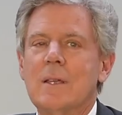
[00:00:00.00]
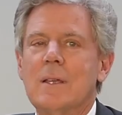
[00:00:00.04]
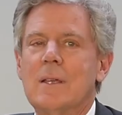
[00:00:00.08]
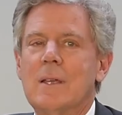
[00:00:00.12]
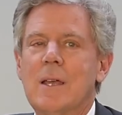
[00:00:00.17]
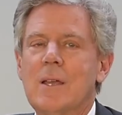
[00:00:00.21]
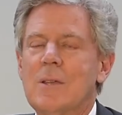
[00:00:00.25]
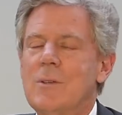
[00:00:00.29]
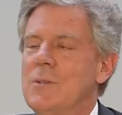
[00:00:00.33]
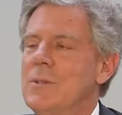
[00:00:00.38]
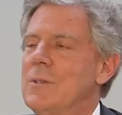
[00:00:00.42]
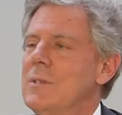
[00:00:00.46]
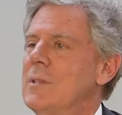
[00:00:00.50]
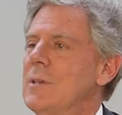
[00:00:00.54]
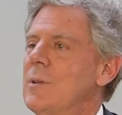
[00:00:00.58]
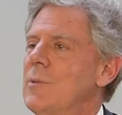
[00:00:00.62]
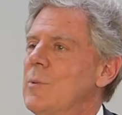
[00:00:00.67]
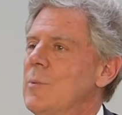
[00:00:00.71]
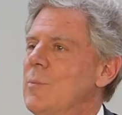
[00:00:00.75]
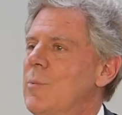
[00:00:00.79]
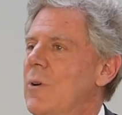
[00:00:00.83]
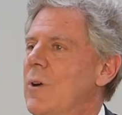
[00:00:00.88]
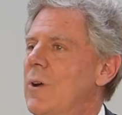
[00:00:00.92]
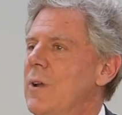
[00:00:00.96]
countries that
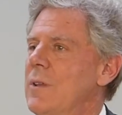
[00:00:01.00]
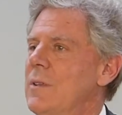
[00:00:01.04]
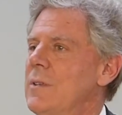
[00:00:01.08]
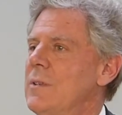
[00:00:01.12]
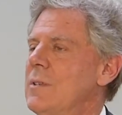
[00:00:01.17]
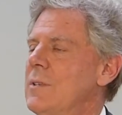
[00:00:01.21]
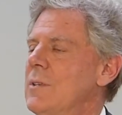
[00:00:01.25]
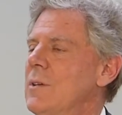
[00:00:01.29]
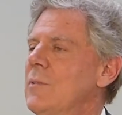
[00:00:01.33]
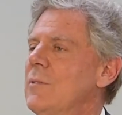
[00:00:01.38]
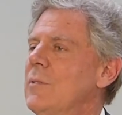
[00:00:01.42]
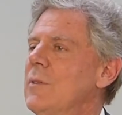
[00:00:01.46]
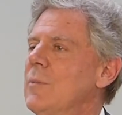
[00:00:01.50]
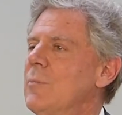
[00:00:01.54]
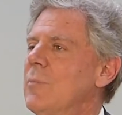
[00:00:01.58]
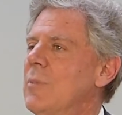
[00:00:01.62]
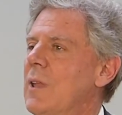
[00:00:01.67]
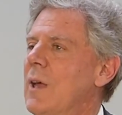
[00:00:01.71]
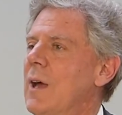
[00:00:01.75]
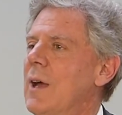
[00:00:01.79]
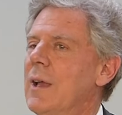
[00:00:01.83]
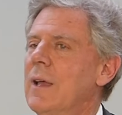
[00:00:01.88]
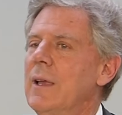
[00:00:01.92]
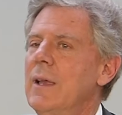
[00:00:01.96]
were part of the Soviet
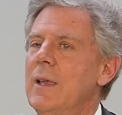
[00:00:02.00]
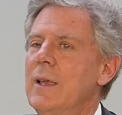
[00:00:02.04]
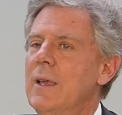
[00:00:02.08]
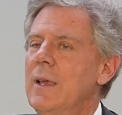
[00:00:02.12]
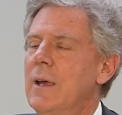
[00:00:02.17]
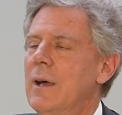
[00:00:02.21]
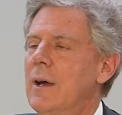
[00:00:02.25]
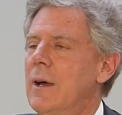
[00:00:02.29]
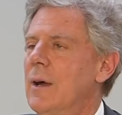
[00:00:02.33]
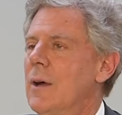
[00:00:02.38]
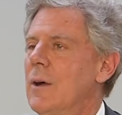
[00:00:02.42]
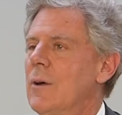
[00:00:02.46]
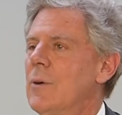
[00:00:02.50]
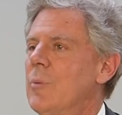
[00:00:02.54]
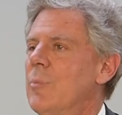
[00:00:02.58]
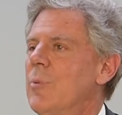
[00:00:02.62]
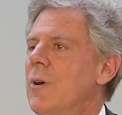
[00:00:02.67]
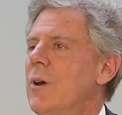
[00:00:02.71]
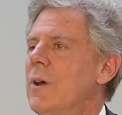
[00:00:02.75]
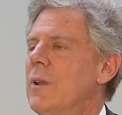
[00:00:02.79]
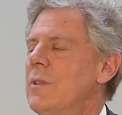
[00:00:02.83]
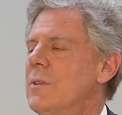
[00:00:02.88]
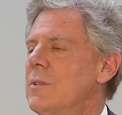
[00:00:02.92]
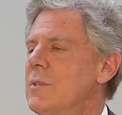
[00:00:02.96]
bloc uh, or
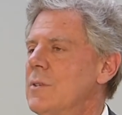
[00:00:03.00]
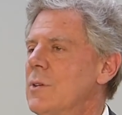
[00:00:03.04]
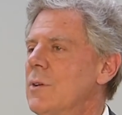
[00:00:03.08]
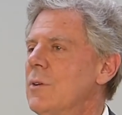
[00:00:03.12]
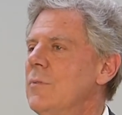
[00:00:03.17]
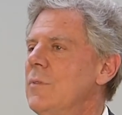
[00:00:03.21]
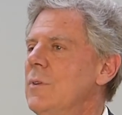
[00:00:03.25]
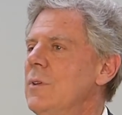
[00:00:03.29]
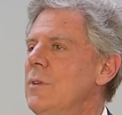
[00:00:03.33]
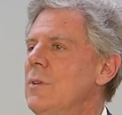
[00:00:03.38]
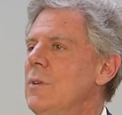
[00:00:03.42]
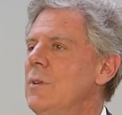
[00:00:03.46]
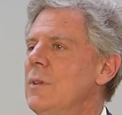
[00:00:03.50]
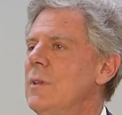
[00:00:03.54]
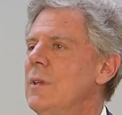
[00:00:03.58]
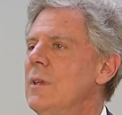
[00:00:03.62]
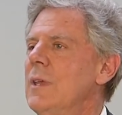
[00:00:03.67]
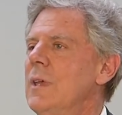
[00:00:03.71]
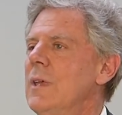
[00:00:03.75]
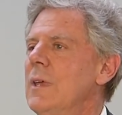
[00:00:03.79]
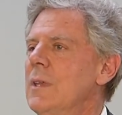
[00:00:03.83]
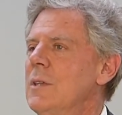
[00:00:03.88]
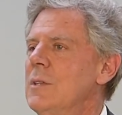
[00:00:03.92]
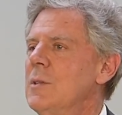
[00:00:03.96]
part of the Soviet Union
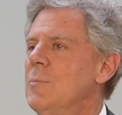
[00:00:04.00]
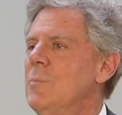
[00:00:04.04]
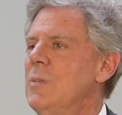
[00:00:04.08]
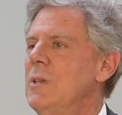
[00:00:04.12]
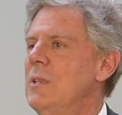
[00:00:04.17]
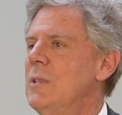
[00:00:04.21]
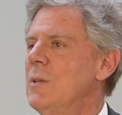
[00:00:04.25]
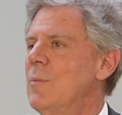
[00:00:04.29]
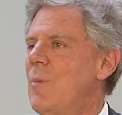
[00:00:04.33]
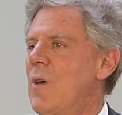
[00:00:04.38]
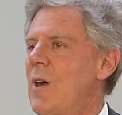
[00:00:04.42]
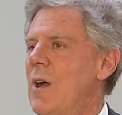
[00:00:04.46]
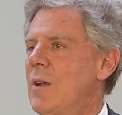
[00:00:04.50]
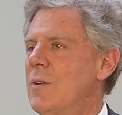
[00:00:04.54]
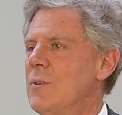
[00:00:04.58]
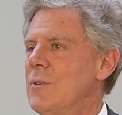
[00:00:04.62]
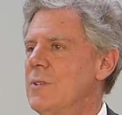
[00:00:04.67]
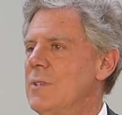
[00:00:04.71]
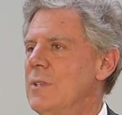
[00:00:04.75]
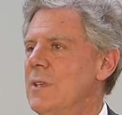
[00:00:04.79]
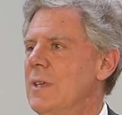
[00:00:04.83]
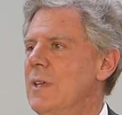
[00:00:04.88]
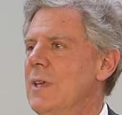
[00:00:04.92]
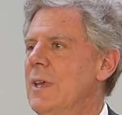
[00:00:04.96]
to be
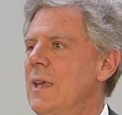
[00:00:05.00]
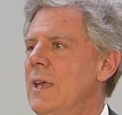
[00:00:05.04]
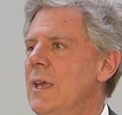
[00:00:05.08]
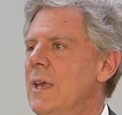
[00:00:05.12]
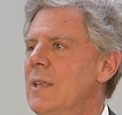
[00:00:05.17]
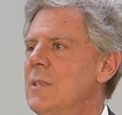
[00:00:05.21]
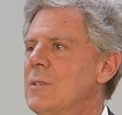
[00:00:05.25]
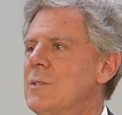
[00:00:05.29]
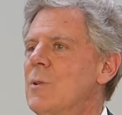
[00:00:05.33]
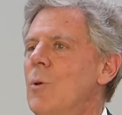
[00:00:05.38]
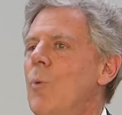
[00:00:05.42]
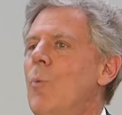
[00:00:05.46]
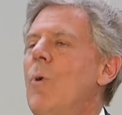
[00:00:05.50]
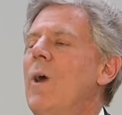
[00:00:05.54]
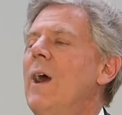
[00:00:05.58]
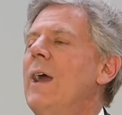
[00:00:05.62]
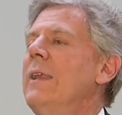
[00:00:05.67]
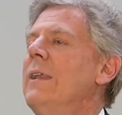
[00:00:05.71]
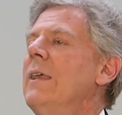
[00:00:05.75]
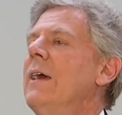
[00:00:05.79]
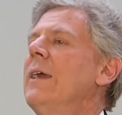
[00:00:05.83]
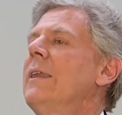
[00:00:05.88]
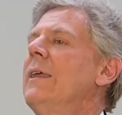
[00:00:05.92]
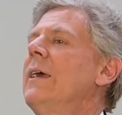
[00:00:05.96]
democracy. And so why
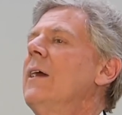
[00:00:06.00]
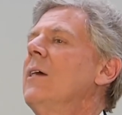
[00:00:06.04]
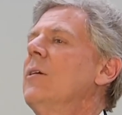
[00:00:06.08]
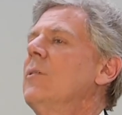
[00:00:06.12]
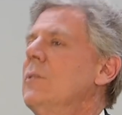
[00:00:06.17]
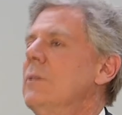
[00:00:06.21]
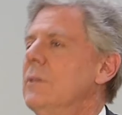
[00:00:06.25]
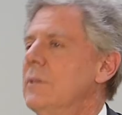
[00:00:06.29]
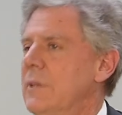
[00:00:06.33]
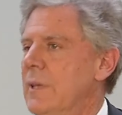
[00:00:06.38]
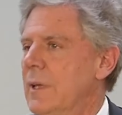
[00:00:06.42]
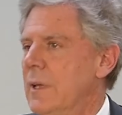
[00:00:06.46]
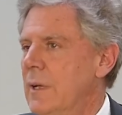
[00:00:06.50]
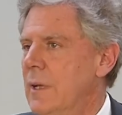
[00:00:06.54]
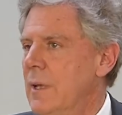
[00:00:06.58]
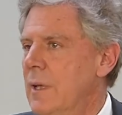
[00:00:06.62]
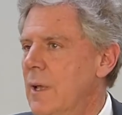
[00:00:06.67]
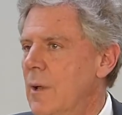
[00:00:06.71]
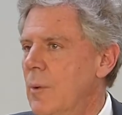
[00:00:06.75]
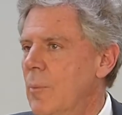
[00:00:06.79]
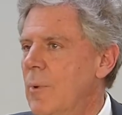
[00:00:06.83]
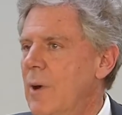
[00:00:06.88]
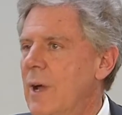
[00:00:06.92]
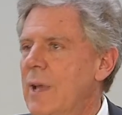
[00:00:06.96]
not herald it?
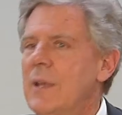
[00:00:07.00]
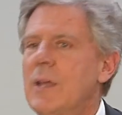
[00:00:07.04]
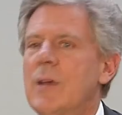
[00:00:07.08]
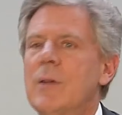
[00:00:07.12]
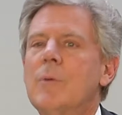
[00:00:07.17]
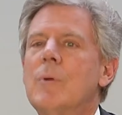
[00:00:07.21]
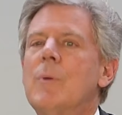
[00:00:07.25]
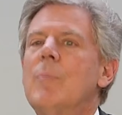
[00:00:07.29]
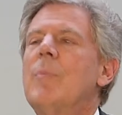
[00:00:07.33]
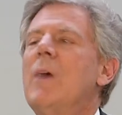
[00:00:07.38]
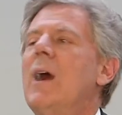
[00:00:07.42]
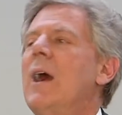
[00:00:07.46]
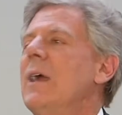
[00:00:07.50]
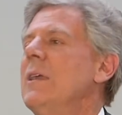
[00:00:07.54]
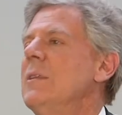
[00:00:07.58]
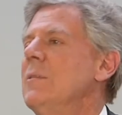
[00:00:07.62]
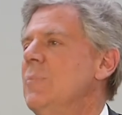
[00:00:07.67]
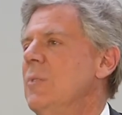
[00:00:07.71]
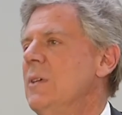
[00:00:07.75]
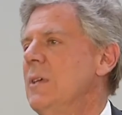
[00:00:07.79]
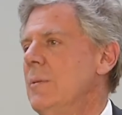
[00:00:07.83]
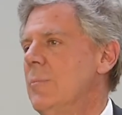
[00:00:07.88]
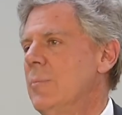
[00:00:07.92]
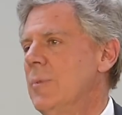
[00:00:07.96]
Why not remind
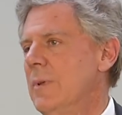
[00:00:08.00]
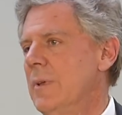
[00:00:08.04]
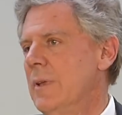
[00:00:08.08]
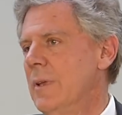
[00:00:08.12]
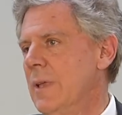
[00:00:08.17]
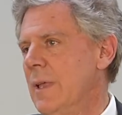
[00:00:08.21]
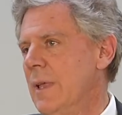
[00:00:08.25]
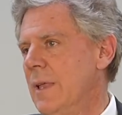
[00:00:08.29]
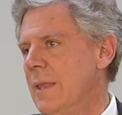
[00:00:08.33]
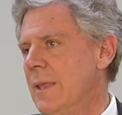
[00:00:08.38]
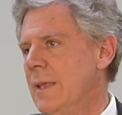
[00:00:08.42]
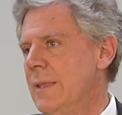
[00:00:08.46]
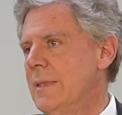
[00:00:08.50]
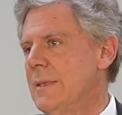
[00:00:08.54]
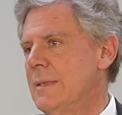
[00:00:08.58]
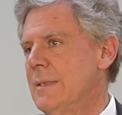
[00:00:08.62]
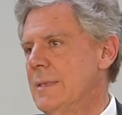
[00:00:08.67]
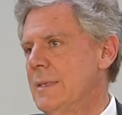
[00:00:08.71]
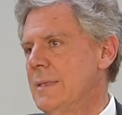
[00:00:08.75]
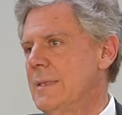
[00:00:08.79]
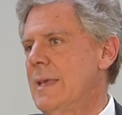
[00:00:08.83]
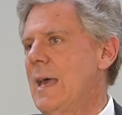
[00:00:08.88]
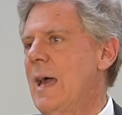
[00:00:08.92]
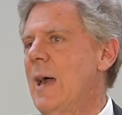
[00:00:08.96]
people that
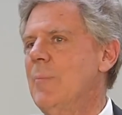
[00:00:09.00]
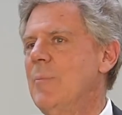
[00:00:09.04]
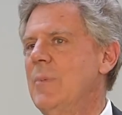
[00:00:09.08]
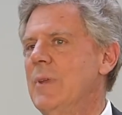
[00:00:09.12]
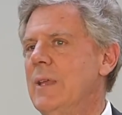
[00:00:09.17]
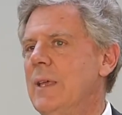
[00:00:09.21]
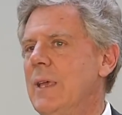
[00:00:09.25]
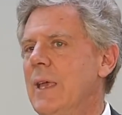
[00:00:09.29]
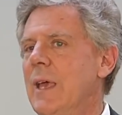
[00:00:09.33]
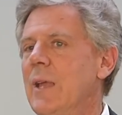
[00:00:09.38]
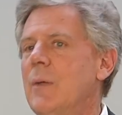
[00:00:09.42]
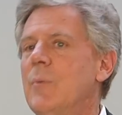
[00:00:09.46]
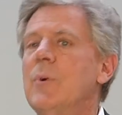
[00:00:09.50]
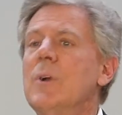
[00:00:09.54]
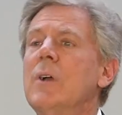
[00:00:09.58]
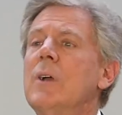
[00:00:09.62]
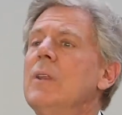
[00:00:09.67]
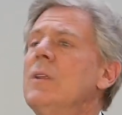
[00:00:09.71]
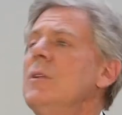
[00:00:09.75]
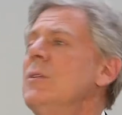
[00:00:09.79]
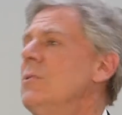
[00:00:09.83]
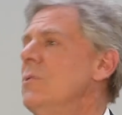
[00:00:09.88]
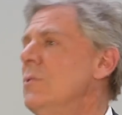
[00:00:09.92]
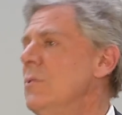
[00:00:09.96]
this is happening? And we're
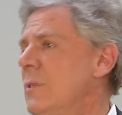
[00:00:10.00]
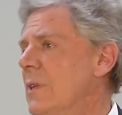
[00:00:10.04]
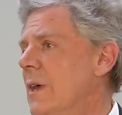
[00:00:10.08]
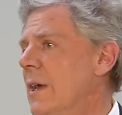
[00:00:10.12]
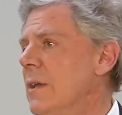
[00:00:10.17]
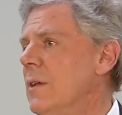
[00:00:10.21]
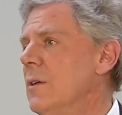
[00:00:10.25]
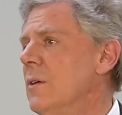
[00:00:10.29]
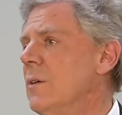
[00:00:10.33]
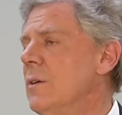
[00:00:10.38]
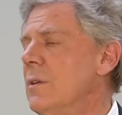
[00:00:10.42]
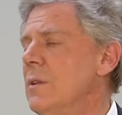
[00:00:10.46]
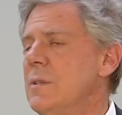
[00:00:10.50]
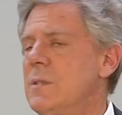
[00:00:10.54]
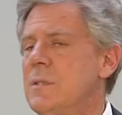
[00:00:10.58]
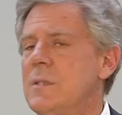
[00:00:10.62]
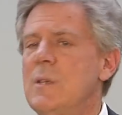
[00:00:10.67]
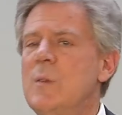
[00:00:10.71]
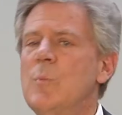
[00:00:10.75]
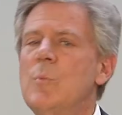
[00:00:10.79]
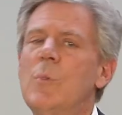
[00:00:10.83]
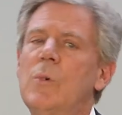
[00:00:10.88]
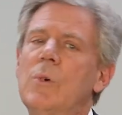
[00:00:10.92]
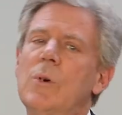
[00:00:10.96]
going to do that. You're going to
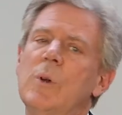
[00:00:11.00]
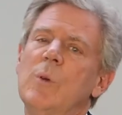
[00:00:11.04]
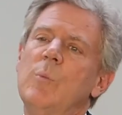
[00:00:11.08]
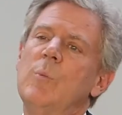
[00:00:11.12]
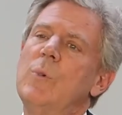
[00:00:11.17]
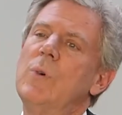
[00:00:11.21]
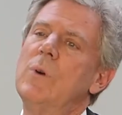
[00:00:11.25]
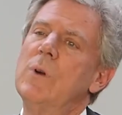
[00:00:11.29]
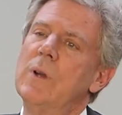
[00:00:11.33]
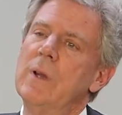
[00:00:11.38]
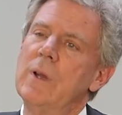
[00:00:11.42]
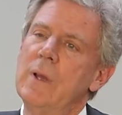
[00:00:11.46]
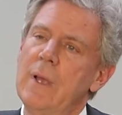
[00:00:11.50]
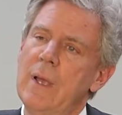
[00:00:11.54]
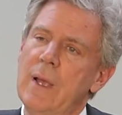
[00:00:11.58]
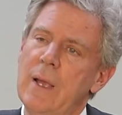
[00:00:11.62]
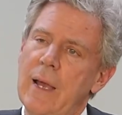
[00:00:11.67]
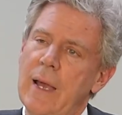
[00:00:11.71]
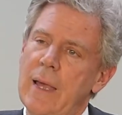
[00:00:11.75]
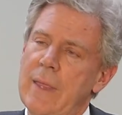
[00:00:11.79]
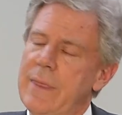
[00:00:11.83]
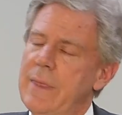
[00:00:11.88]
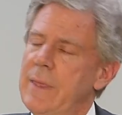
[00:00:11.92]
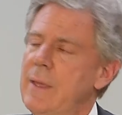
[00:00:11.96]
see more and more,
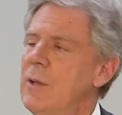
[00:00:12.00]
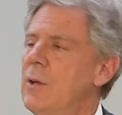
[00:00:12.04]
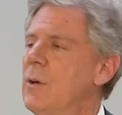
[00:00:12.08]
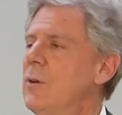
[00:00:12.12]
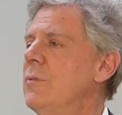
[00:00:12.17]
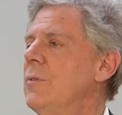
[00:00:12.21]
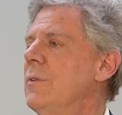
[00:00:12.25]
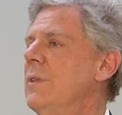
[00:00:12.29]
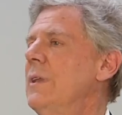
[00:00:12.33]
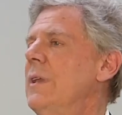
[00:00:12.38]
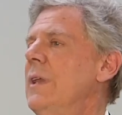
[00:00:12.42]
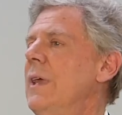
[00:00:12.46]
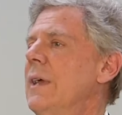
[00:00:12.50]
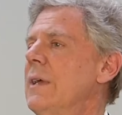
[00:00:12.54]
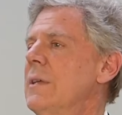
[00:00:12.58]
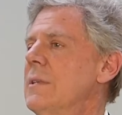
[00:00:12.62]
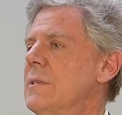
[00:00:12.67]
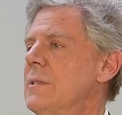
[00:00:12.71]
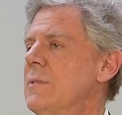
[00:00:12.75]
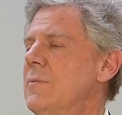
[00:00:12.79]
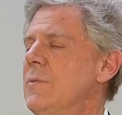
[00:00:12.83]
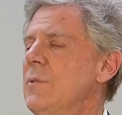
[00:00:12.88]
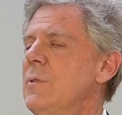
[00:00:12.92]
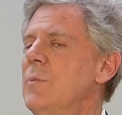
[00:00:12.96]
I think, over the
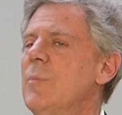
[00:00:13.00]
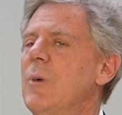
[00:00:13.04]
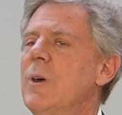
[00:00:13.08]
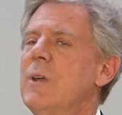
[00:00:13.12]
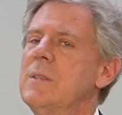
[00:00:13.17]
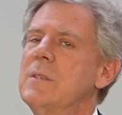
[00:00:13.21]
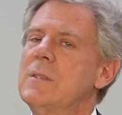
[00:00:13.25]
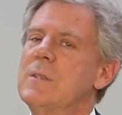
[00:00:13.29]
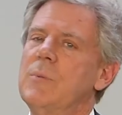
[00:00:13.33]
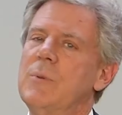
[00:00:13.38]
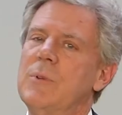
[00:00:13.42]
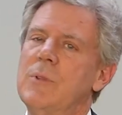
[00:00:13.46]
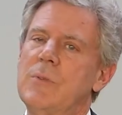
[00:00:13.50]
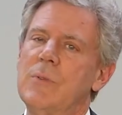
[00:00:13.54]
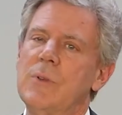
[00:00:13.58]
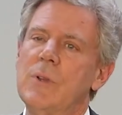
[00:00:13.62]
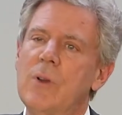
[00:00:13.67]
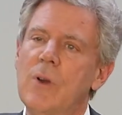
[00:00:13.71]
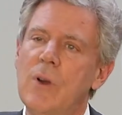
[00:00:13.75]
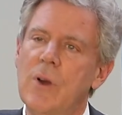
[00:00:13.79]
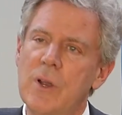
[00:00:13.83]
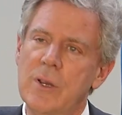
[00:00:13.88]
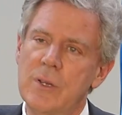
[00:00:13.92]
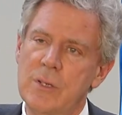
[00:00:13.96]
next few months with
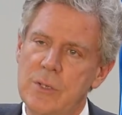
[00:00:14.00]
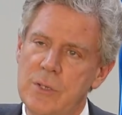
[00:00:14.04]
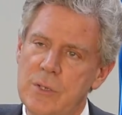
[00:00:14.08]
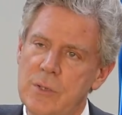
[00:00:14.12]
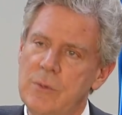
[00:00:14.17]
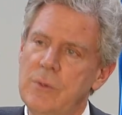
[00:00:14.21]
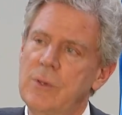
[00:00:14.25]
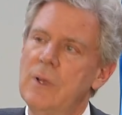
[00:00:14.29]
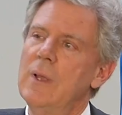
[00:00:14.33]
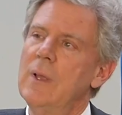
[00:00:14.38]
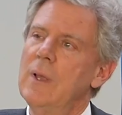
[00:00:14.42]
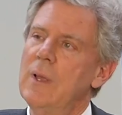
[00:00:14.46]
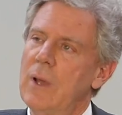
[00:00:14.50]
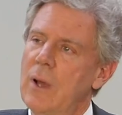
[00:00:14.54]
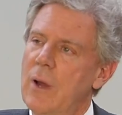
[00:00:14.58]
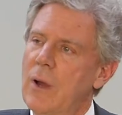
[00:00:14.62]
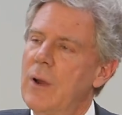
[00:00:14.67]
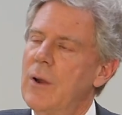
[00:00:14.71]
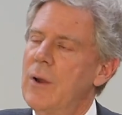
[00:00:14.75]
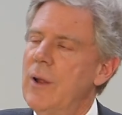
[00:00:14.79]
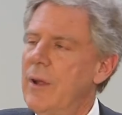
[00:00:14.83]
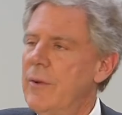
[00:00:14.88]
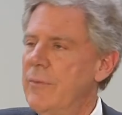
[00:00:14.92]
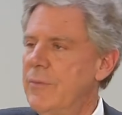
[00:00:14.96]
regard to
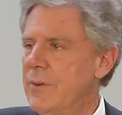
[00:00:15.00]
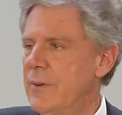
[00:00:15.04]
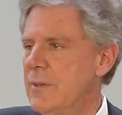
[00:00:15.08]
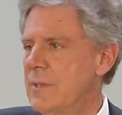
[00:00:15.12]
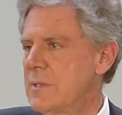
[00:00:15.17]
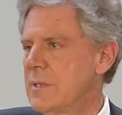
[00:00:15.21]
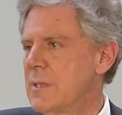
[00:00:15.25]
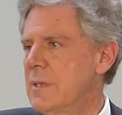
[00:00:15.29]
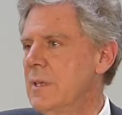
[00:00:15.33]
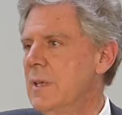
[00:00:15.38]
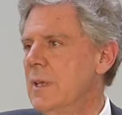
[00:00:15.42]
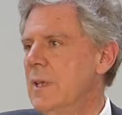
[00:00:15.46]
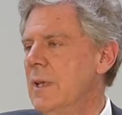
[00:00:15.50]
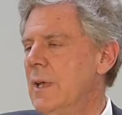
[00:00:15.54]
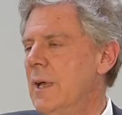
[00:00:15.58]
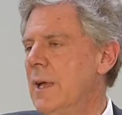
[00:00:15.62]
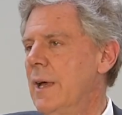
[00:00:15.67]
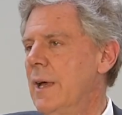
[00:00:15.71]
our efforts.